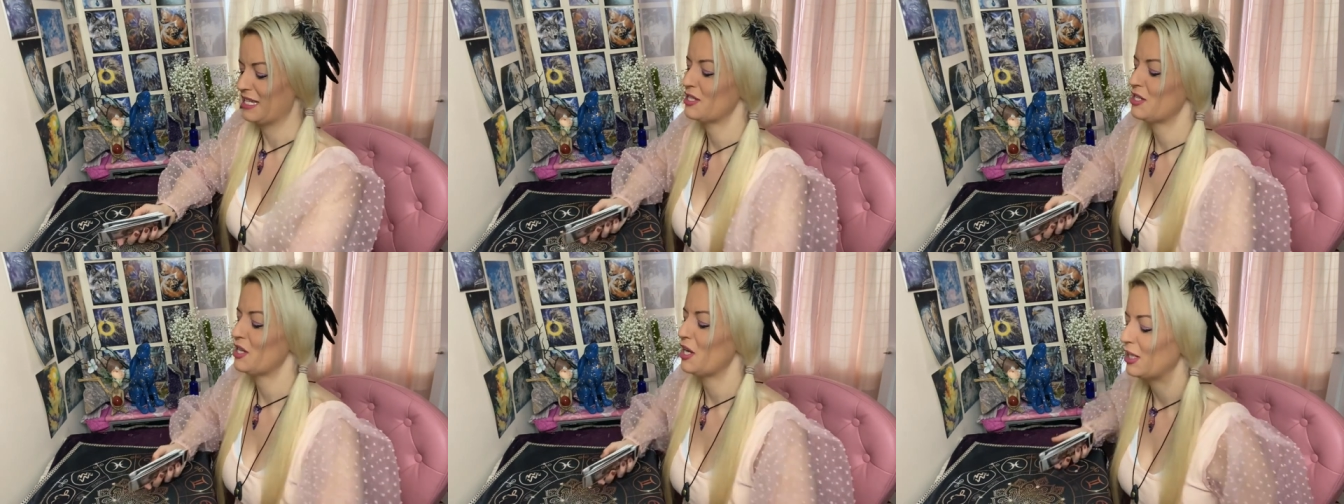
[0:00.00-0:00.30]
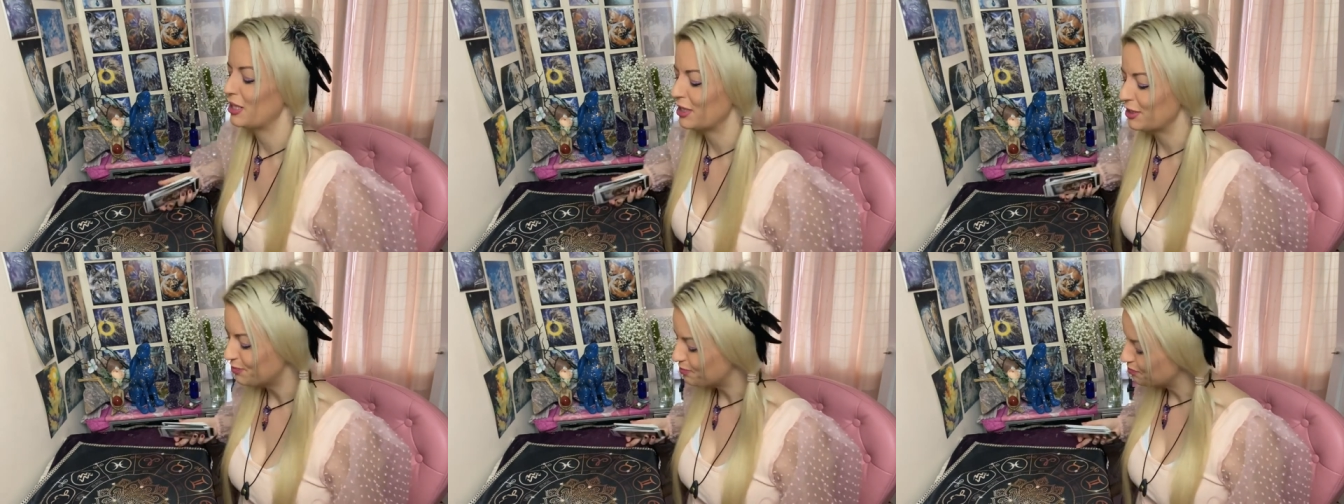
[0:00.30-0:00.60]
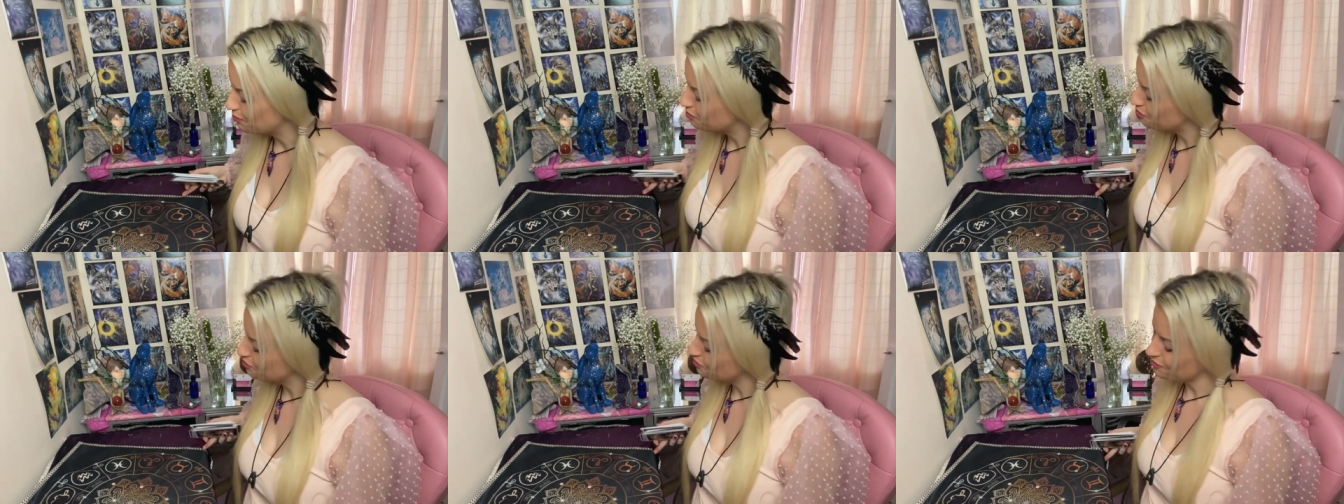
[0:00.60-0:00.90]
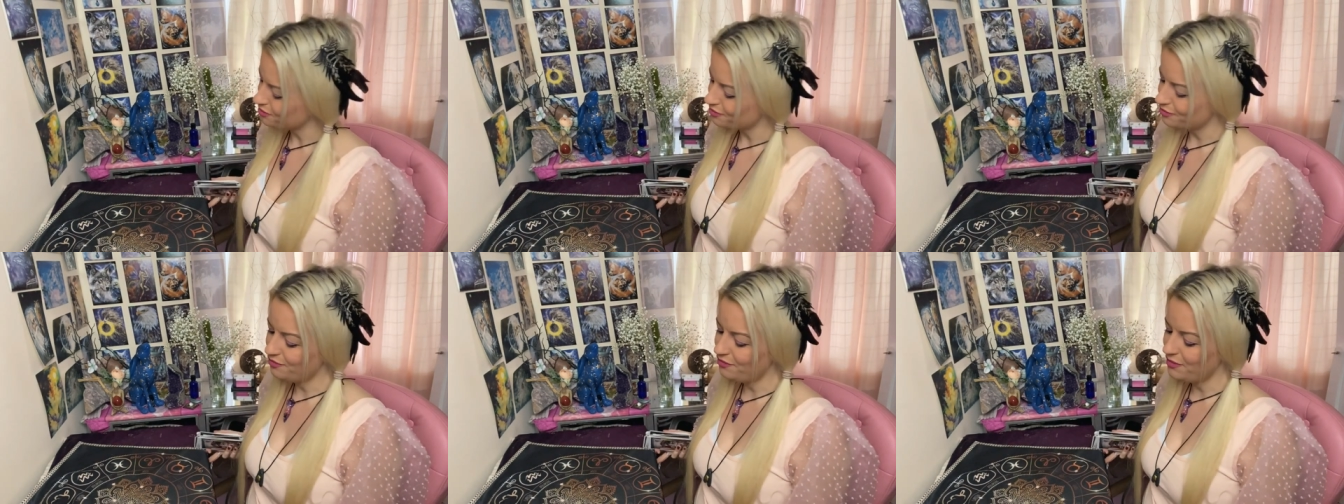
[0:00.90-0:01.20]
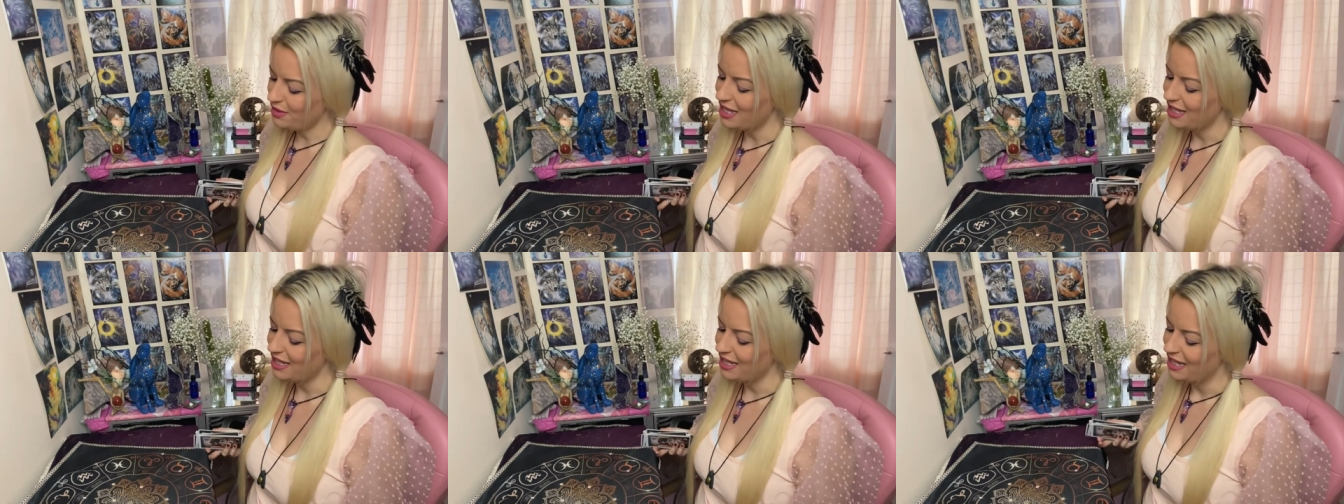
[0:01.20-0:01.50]
So
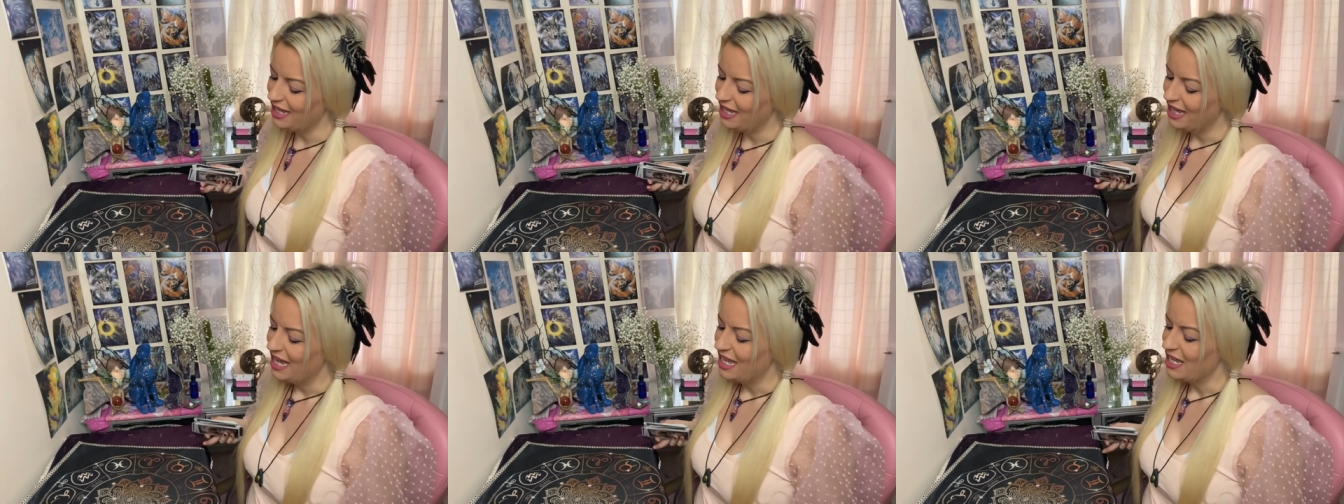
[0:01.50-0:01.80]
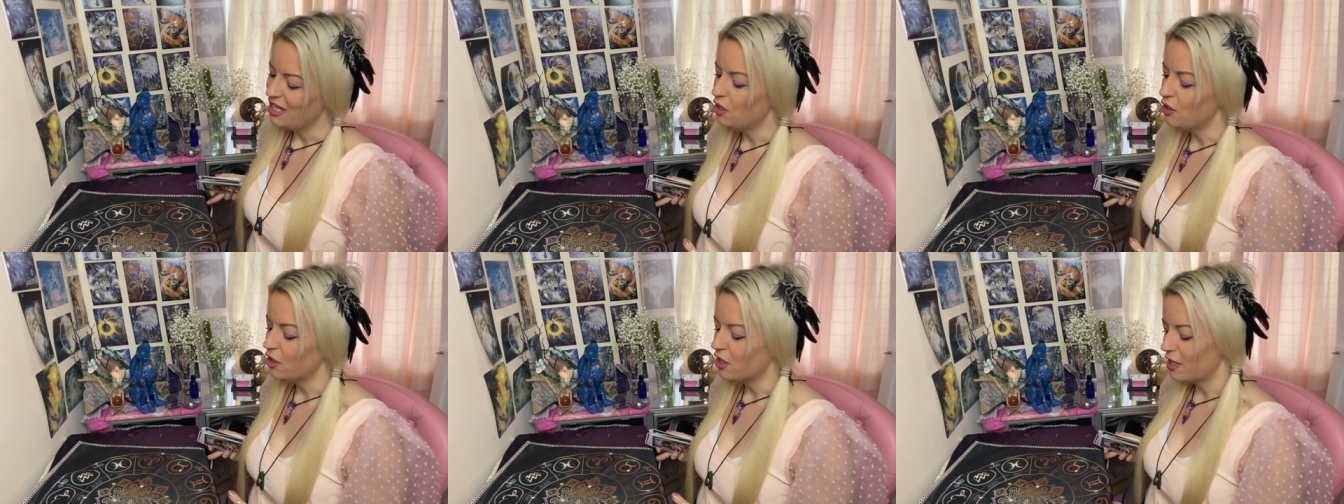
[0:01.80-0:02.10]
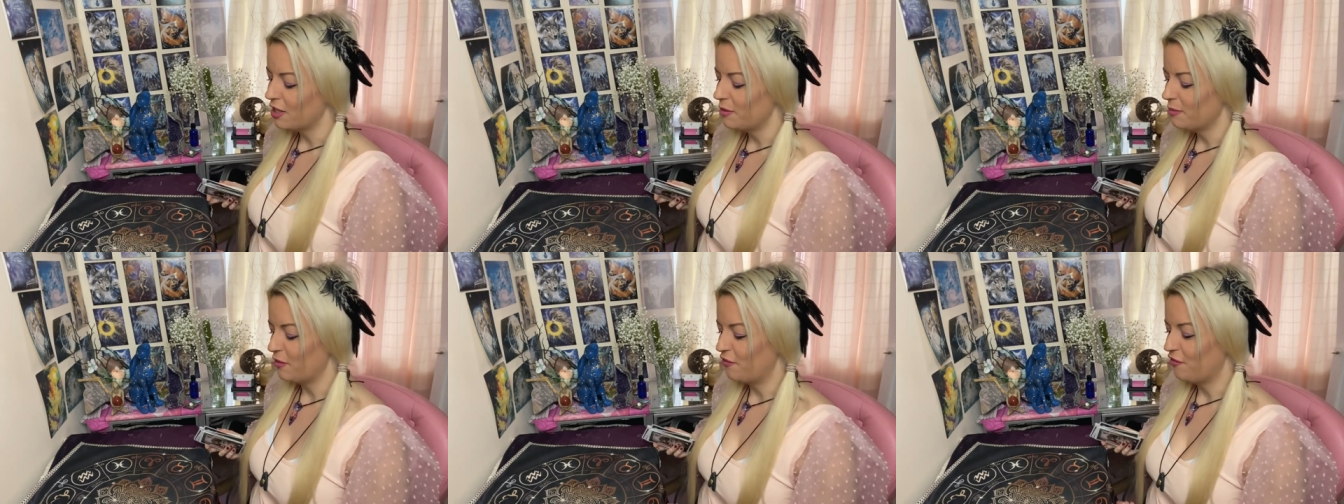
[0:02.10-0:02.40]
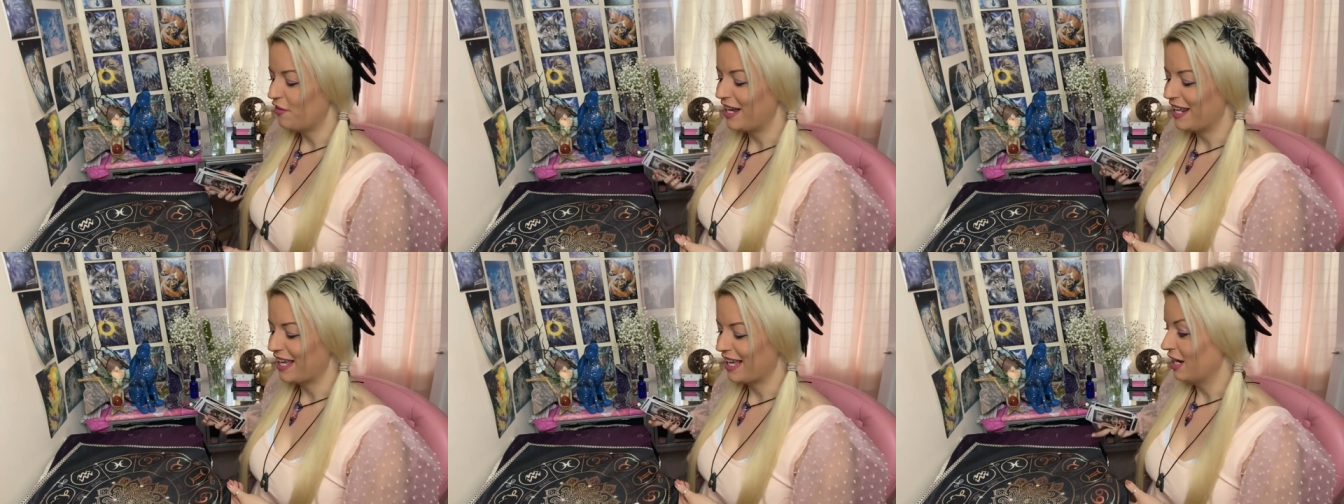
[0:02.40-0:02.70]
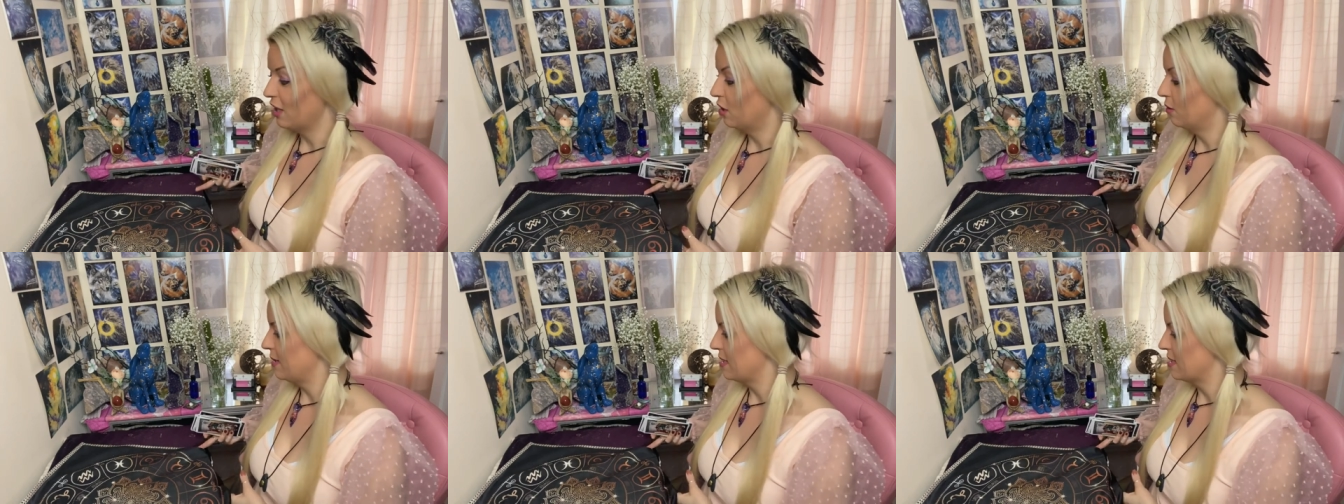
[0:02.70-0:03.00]
you're gonna be feeling a
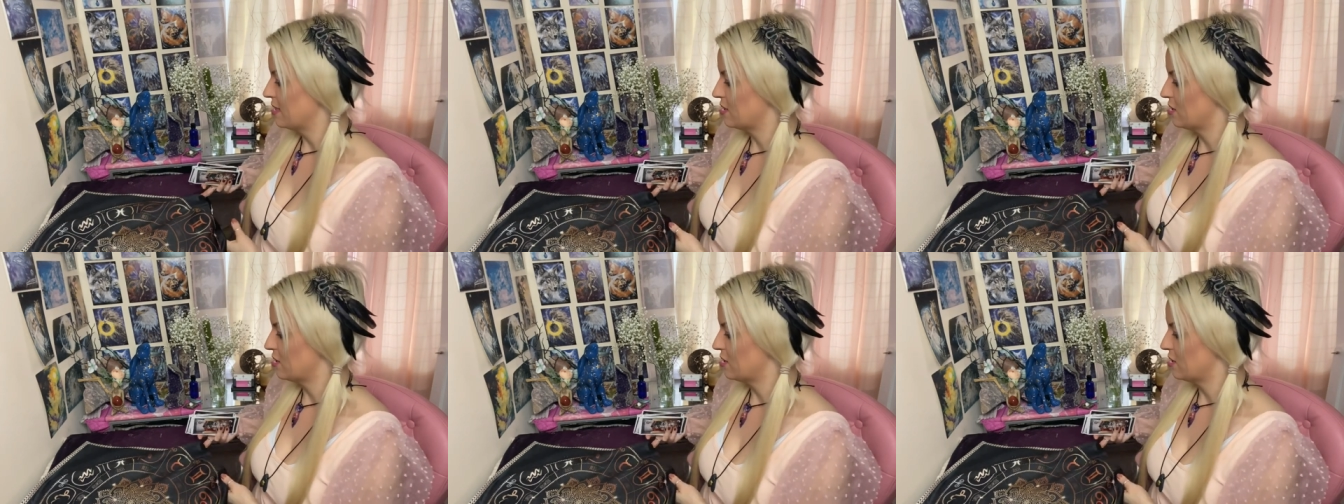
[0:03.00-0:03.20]
little bit